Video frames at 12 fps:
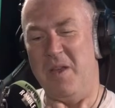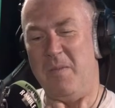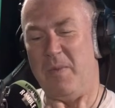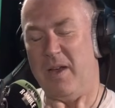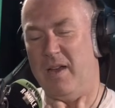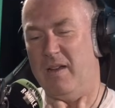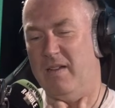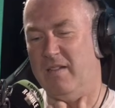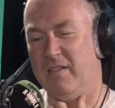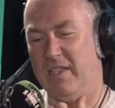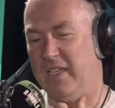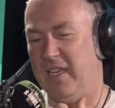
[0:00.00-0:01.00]
But
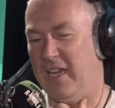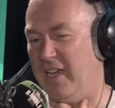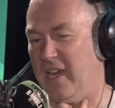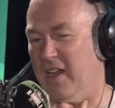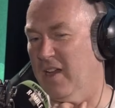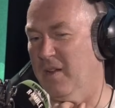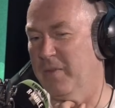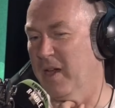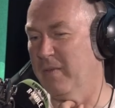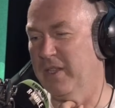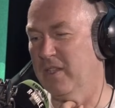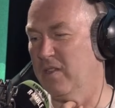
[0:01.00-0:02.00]
yeah,
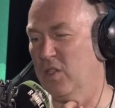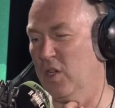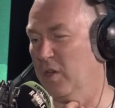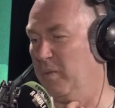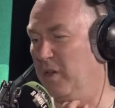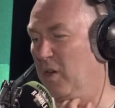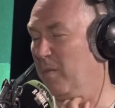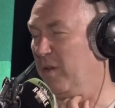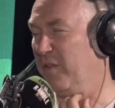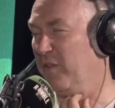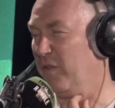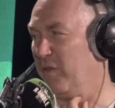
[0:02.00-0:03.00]
I mean, Tottenham have got to
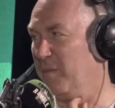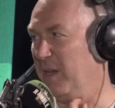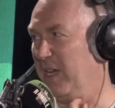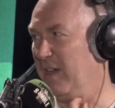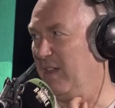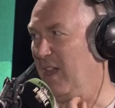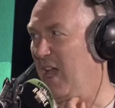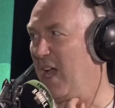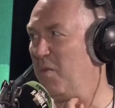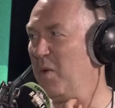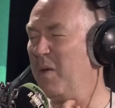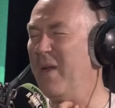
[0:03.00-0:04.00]
move on from here.
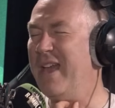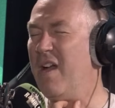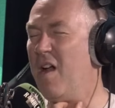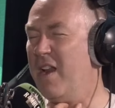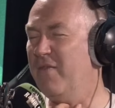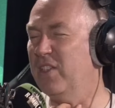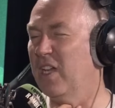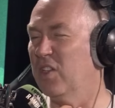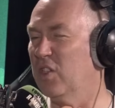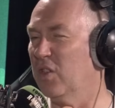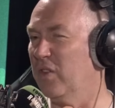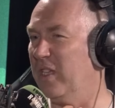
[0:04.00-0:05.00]
And we kind of
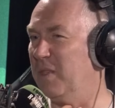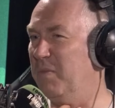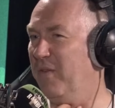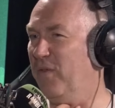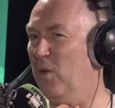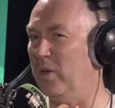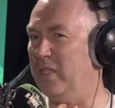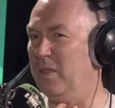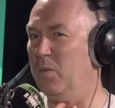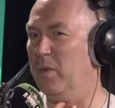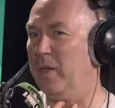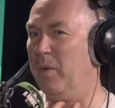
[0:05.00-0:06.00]
touched on this before,
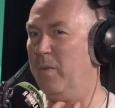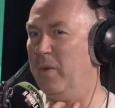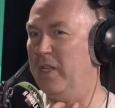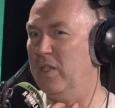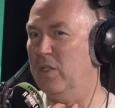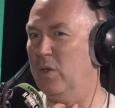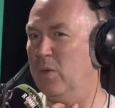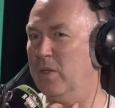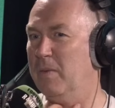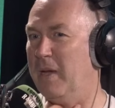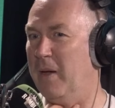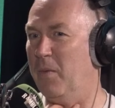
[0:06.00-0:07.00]
didn't we? When we
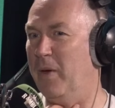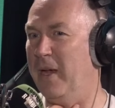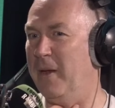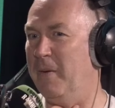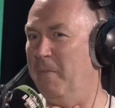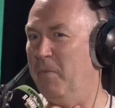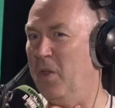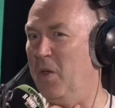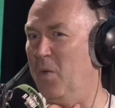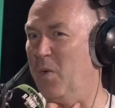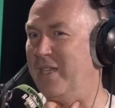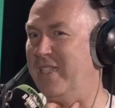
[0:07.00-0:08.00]
talked about when
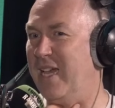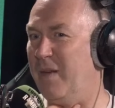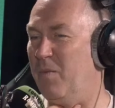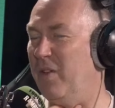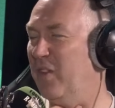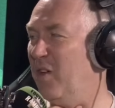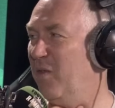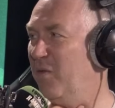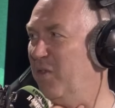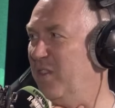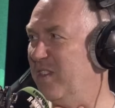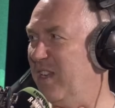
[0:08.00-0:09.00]
West Ham won the
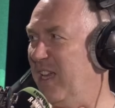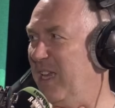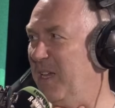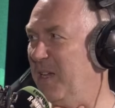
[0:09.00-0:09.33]
Conference League.